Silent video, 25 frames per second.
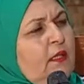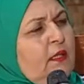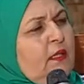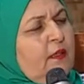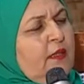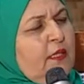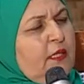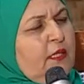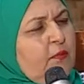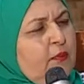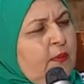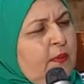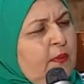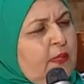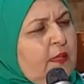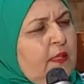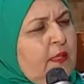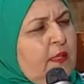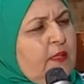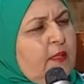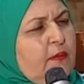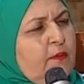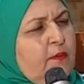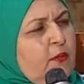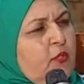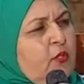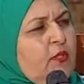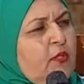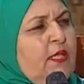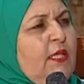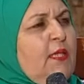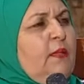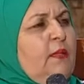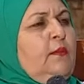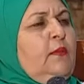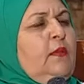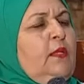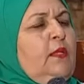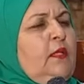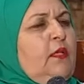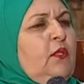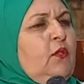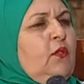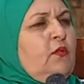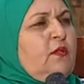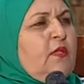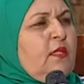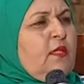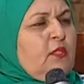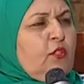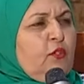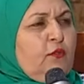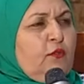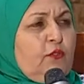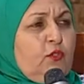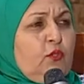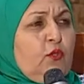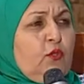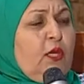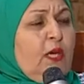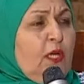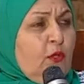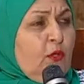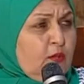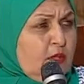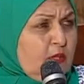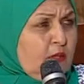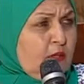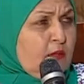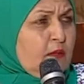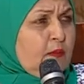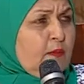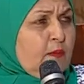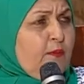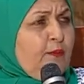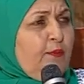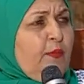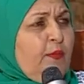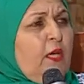this museum consists of two houses.